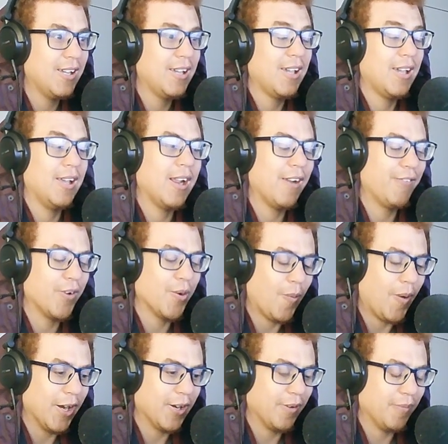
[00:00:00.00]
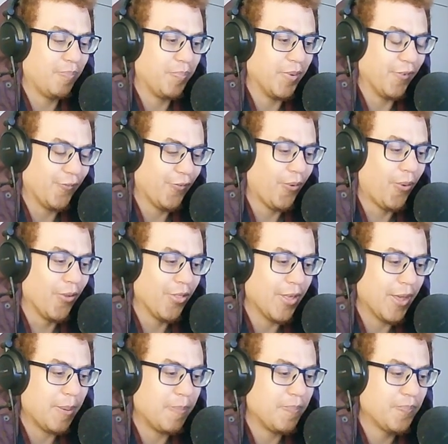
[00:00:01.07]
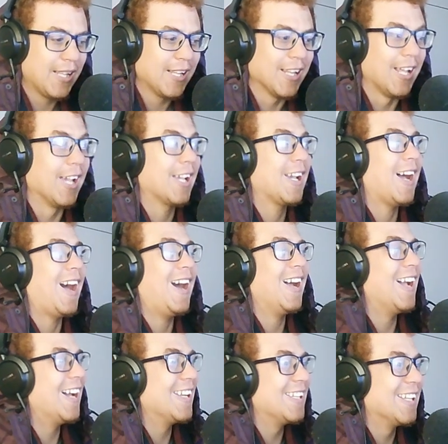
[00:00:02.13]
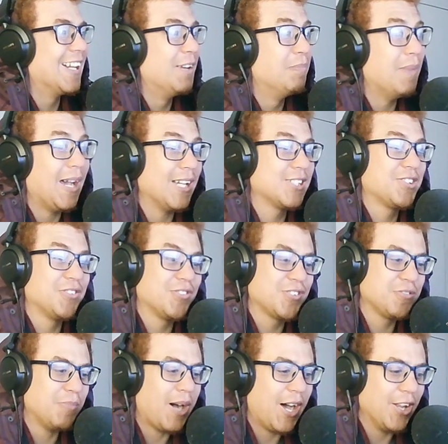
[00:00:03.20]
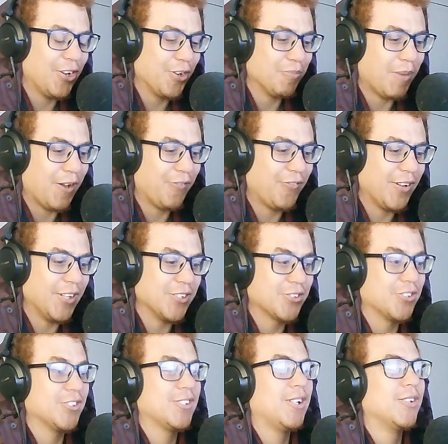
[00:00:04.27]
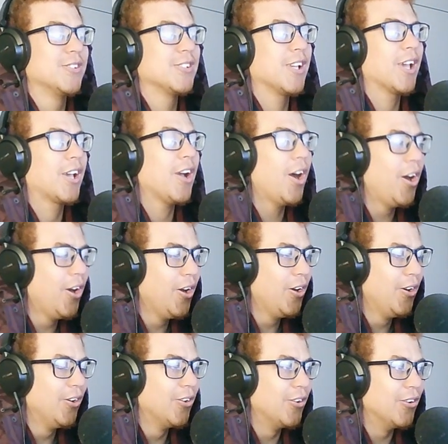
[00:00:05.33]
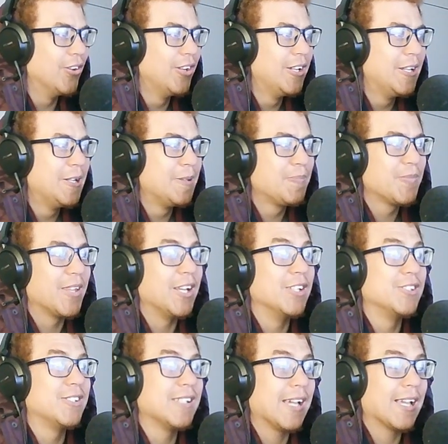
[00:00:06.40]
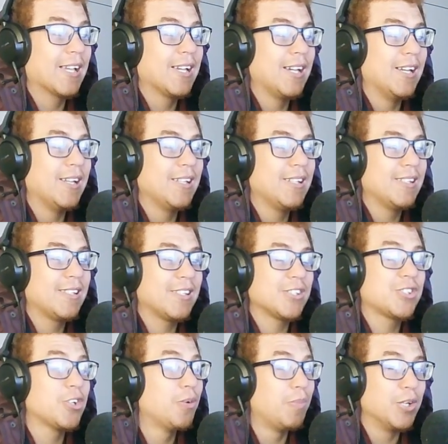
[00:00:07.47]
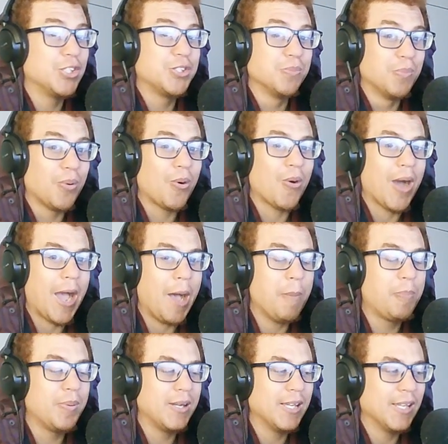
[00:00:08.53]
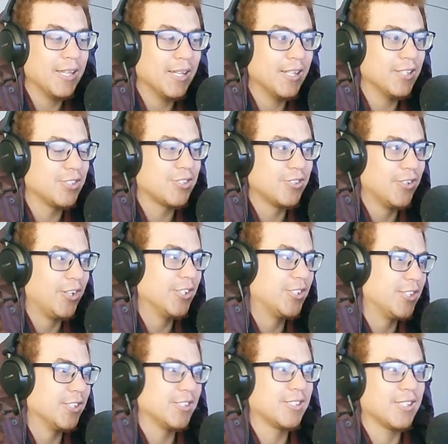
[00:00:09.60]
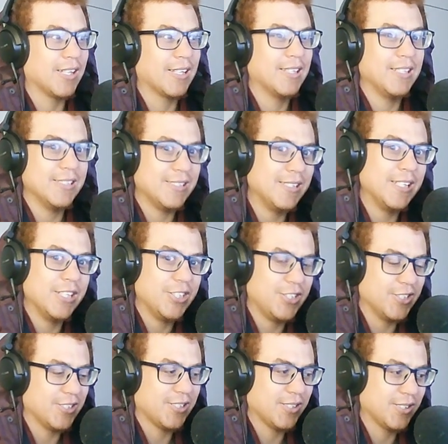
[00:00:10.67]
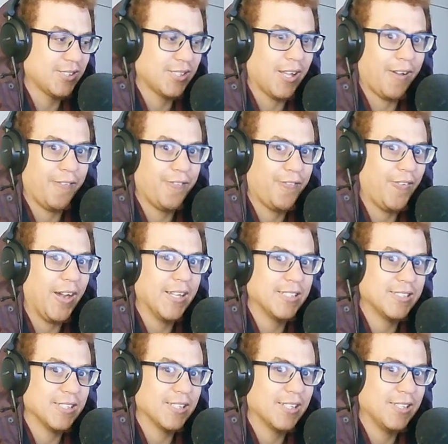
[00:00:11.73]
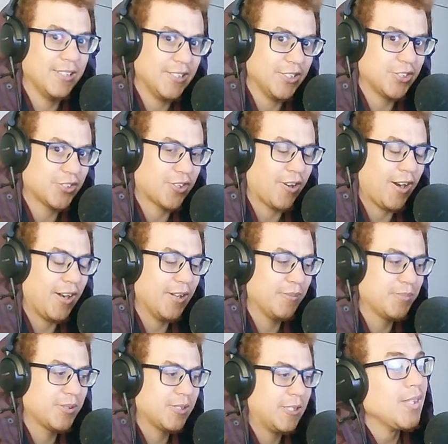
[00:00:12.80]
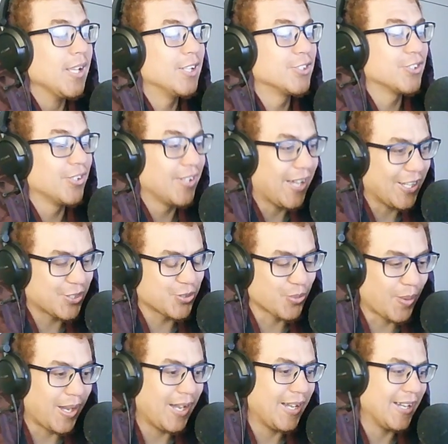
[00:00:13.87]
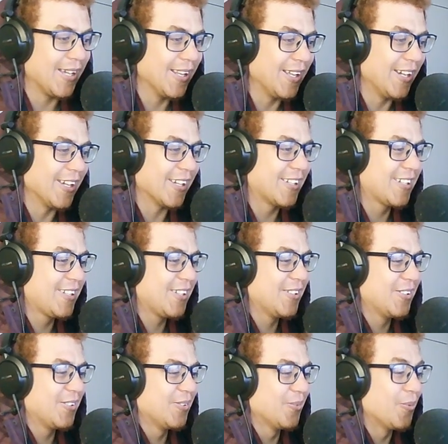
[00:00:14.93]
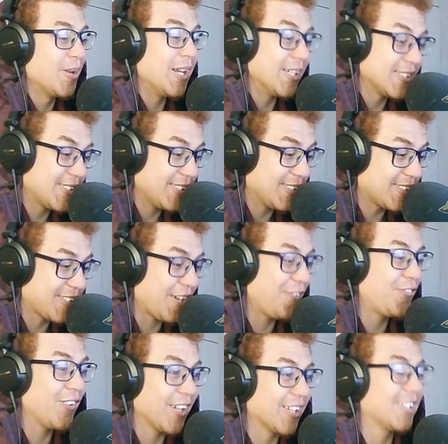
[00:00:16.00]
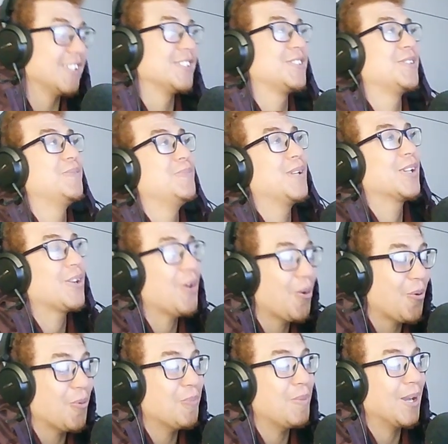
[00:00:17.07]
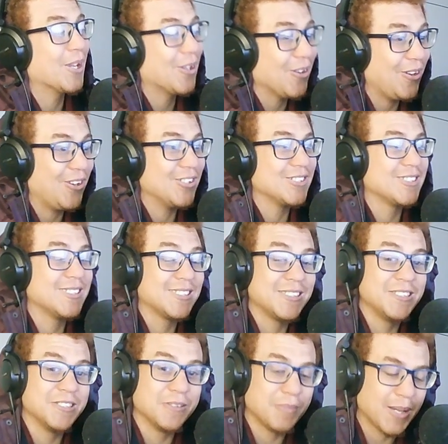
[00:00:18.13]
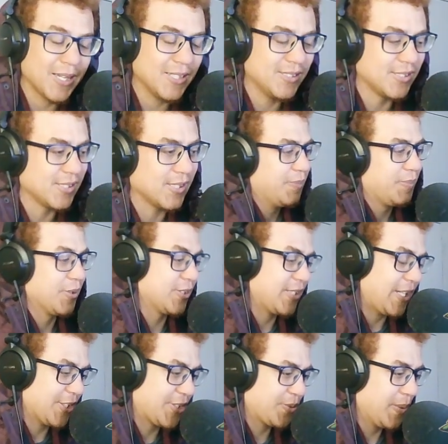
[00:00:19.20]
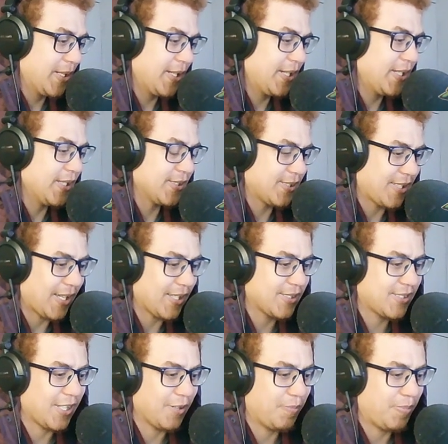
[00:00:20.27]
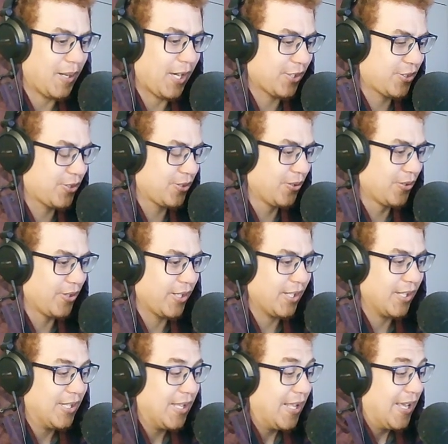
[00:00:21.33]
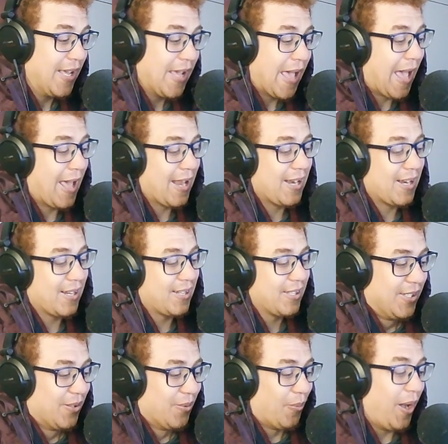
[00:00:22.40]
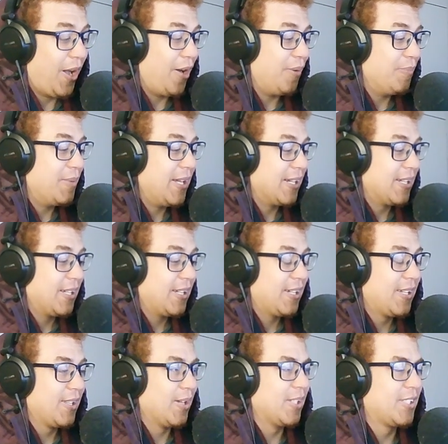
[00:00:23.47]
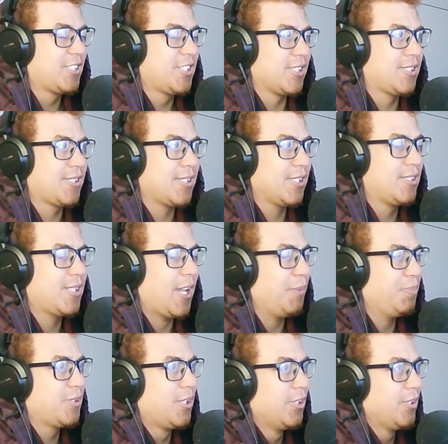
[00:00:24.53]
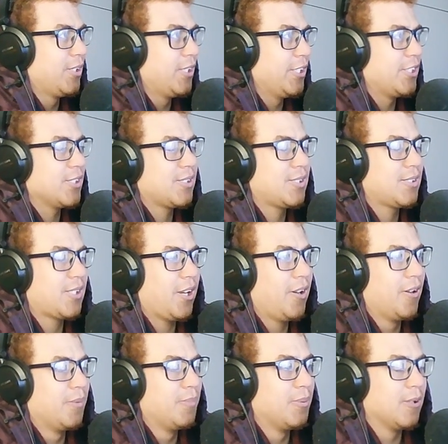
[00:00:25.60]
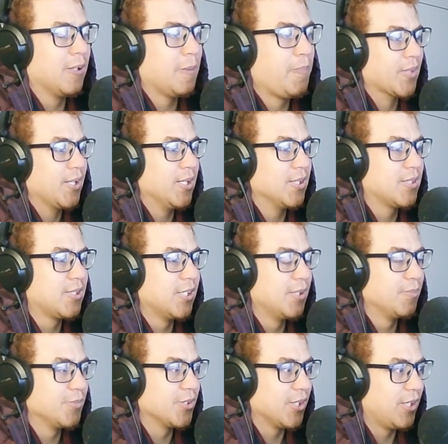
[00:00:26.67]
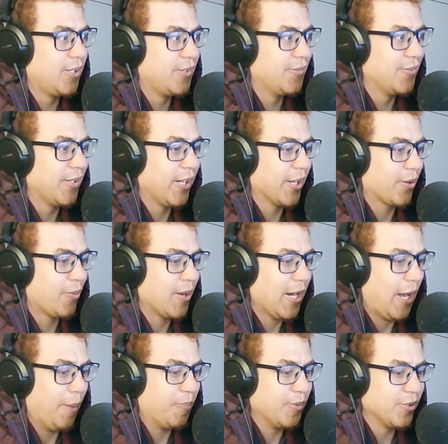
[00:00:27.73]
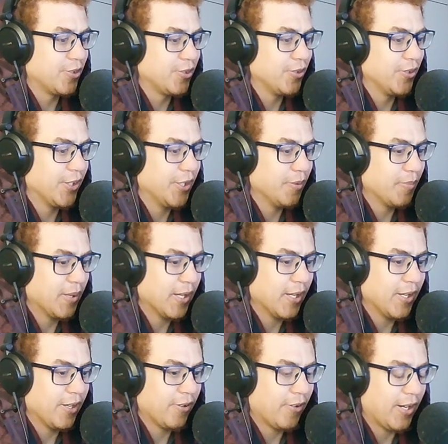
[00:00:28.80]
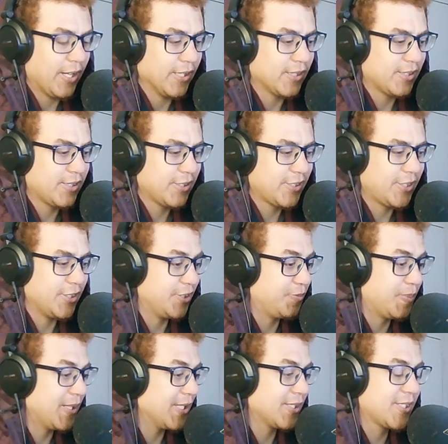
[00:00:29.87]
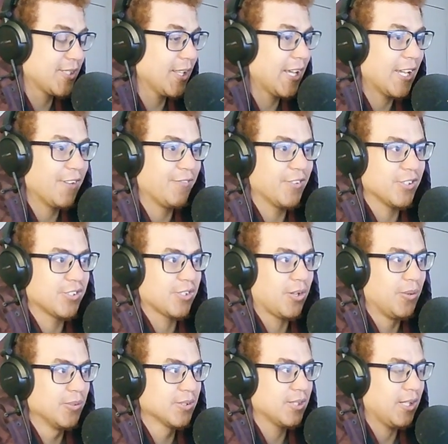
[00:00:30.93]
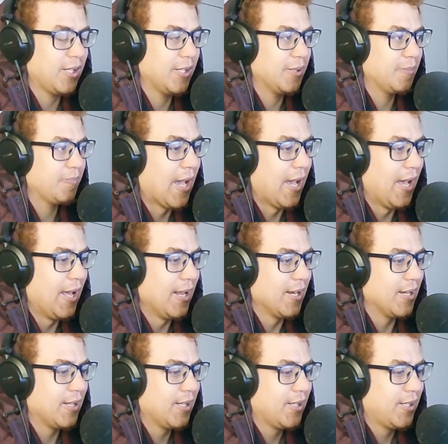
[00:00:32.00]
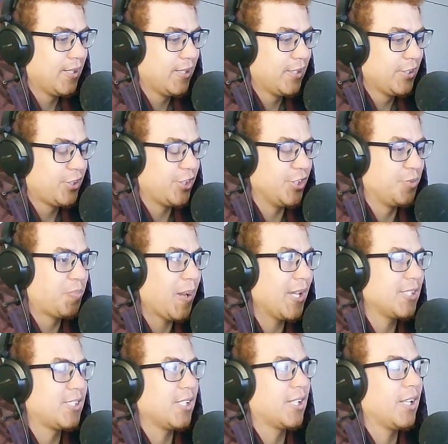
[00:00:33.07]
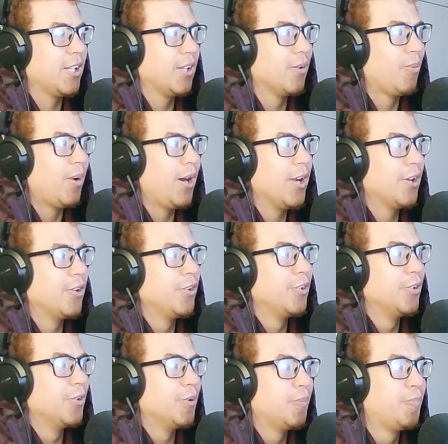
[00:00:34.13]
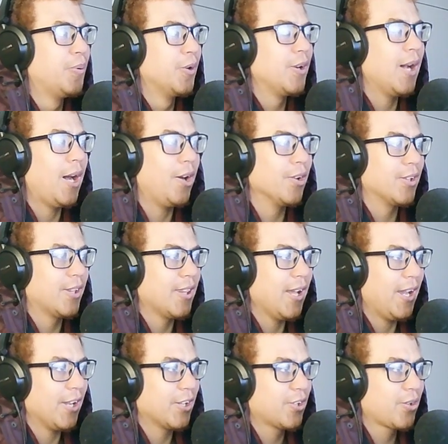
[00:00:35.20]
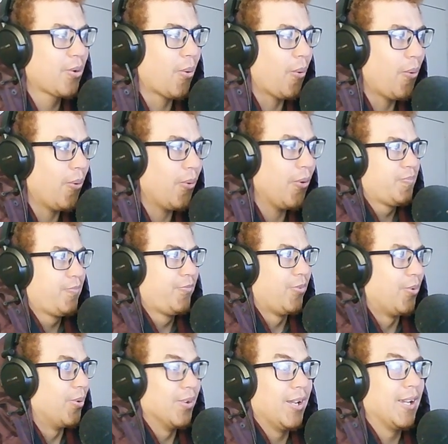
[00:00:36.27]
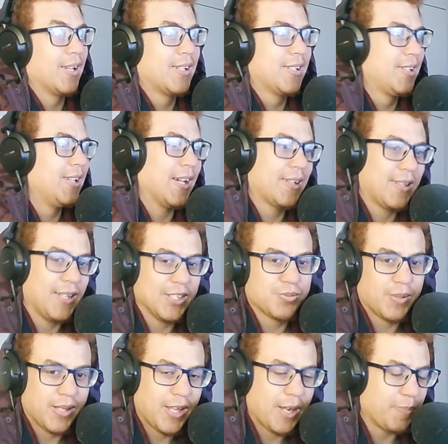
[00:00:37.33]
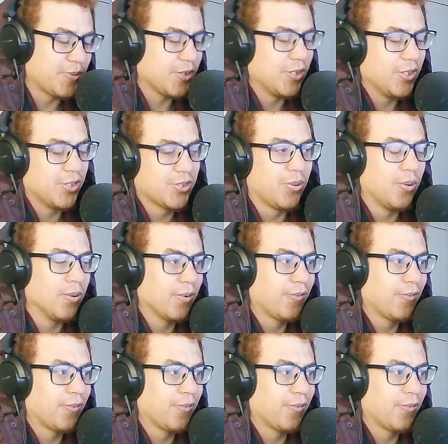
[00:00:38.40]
and everyone before them. Like I had a massive smile on my face because I was like, oh, there's so much more happening here. It's not just like these ninjas and stuff fighting in these tribes. And so that's why, like, when I see stuff like this, I'm like, oh my gosh, this is amazing. Because that's what it is. That's that backstory. And wow, man. It's absolutely just terrible in terms of like what happened to Ymir, right? She's been a slave this whole time, and she's basically the one who put out that call for like that's why the episode is called